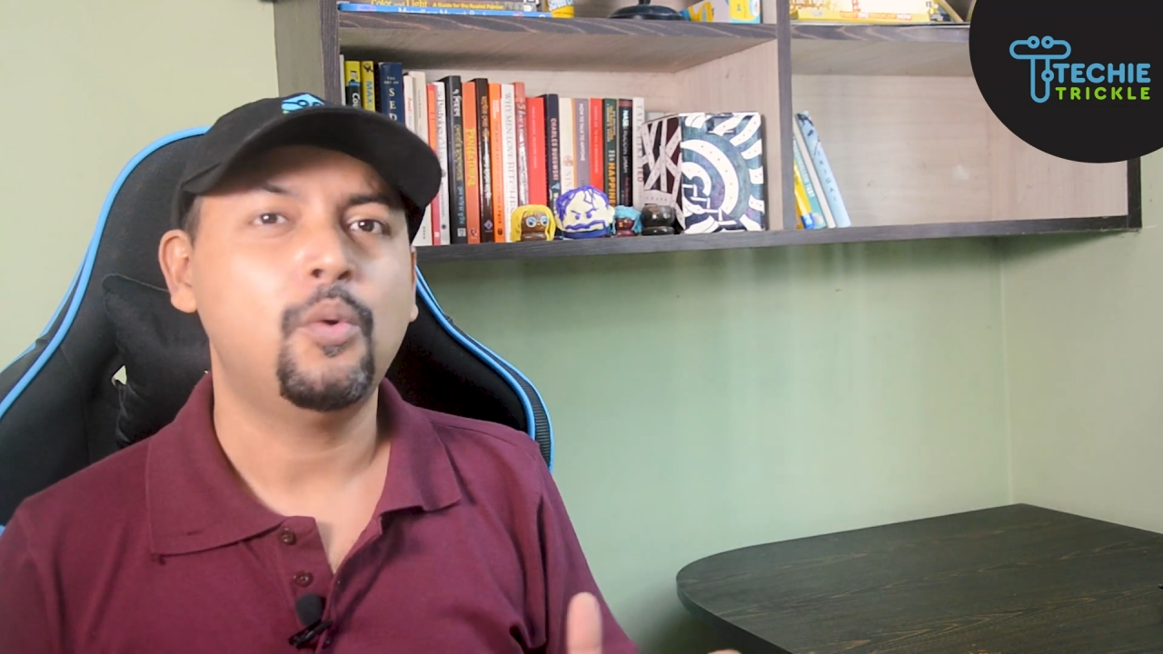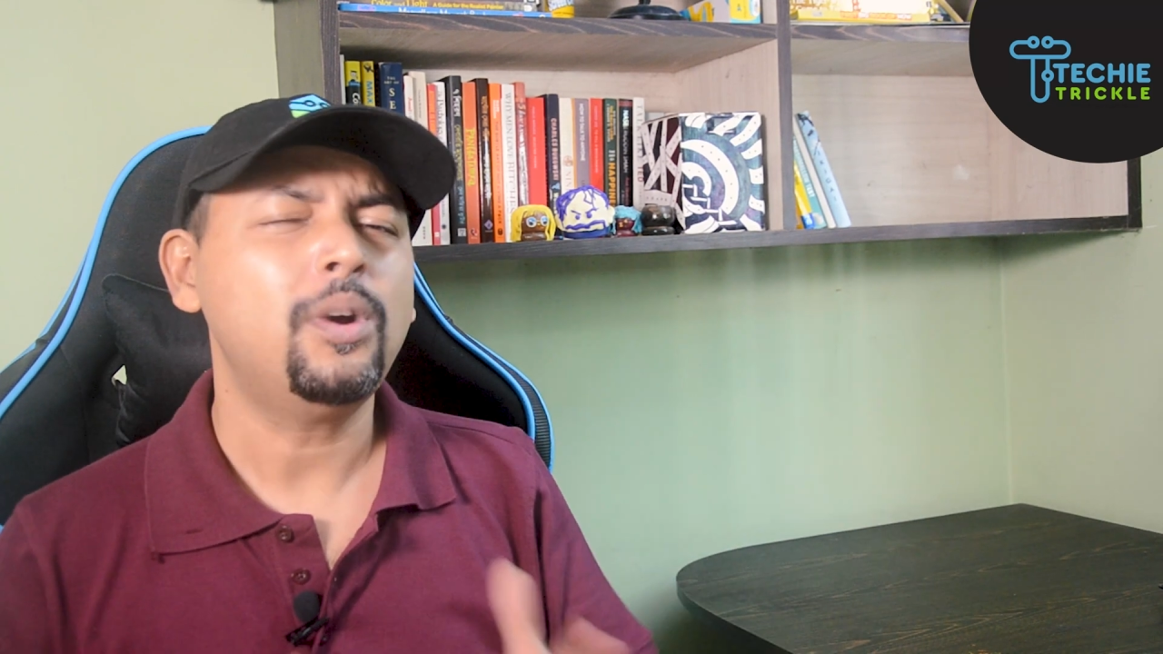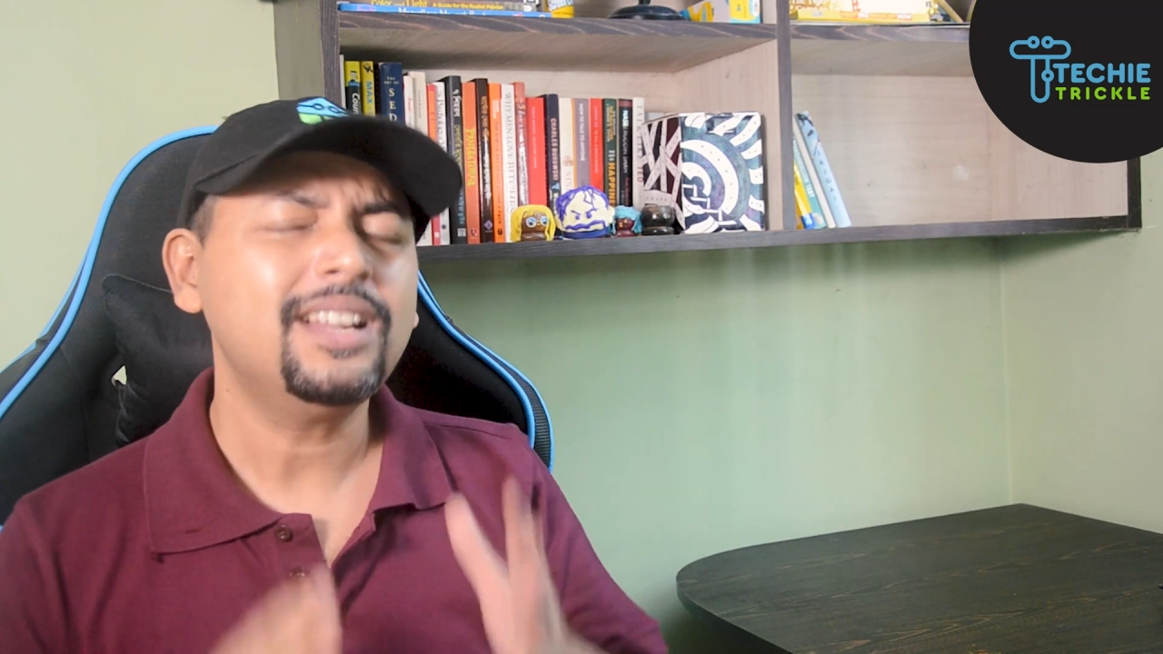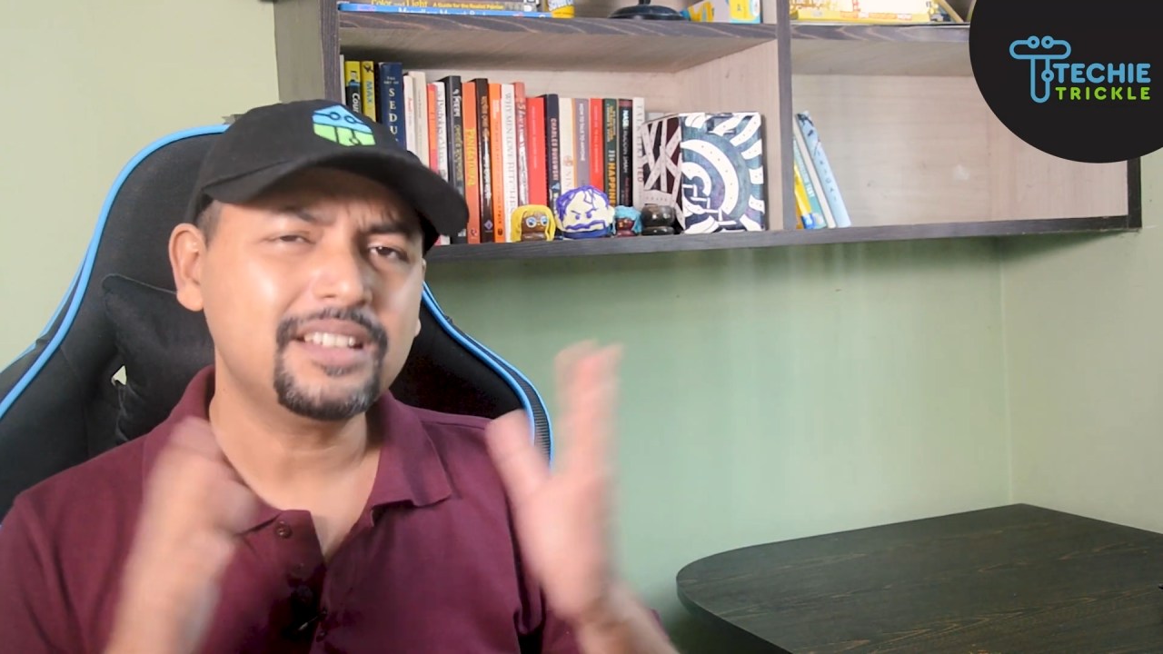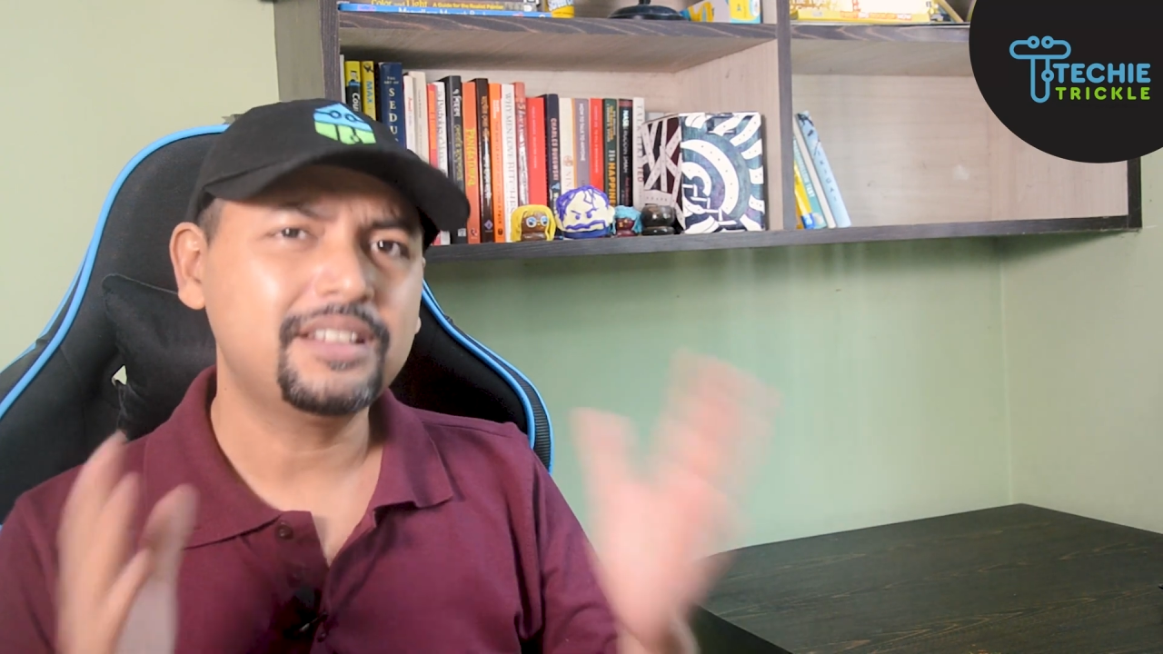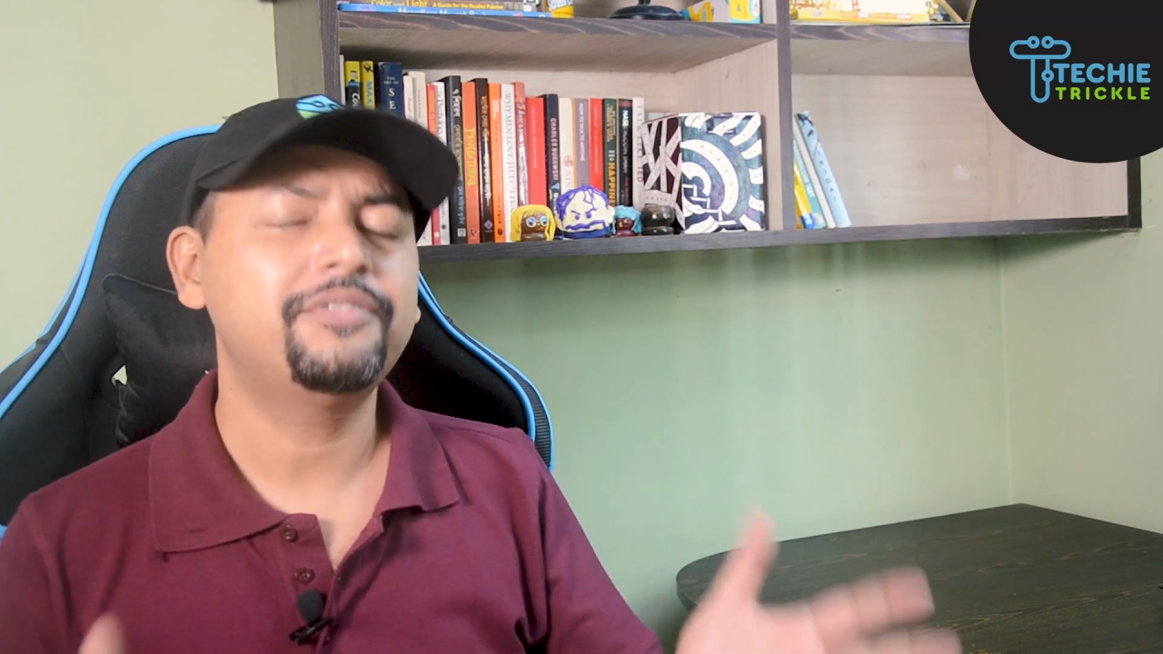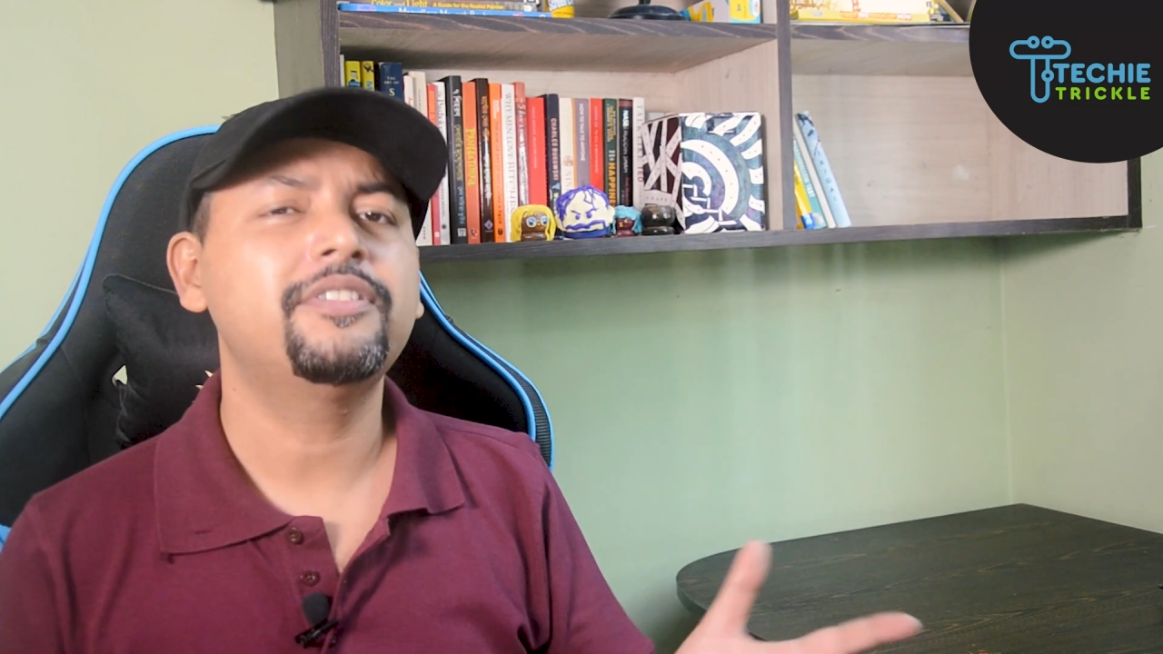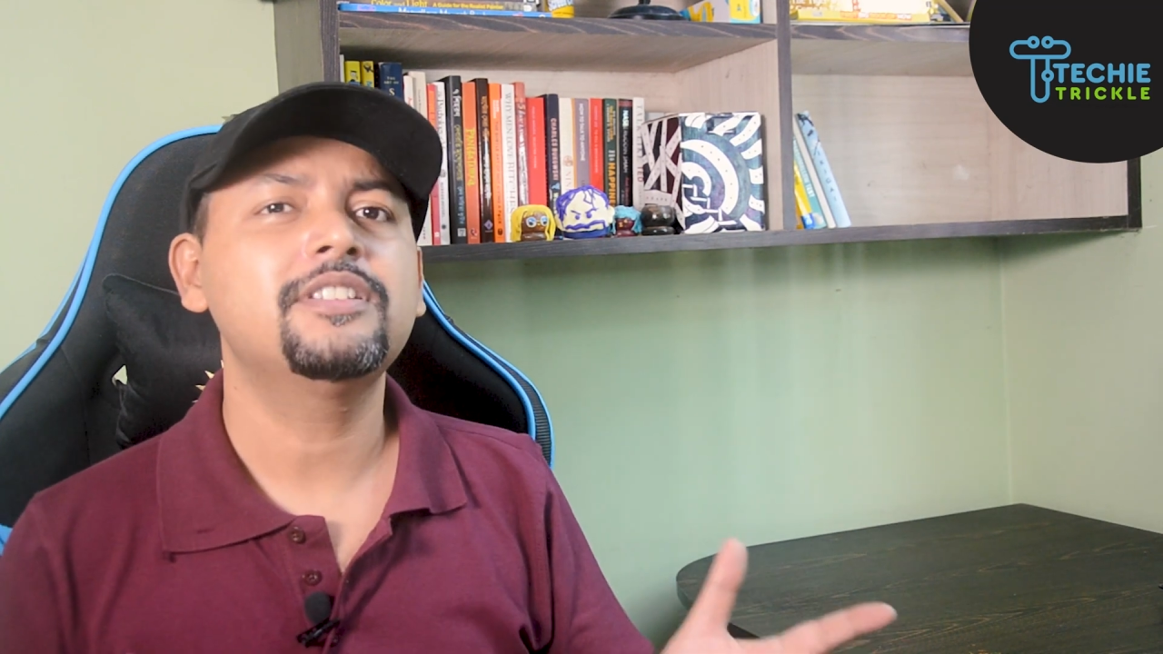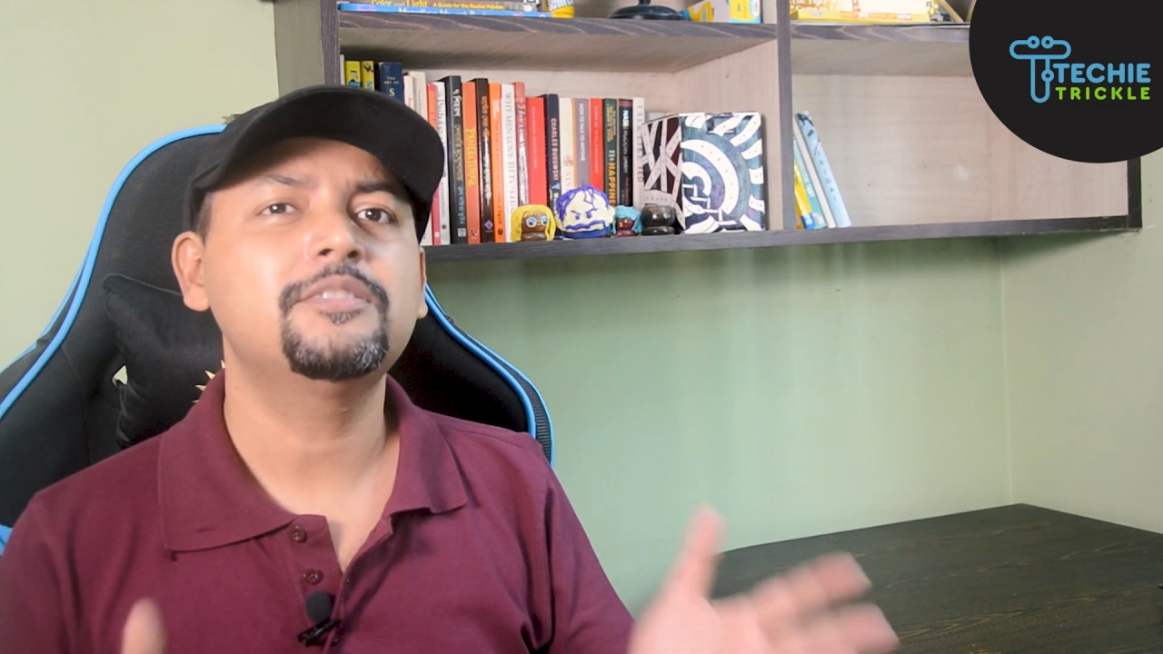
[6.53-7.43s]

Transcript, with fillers: What are the difference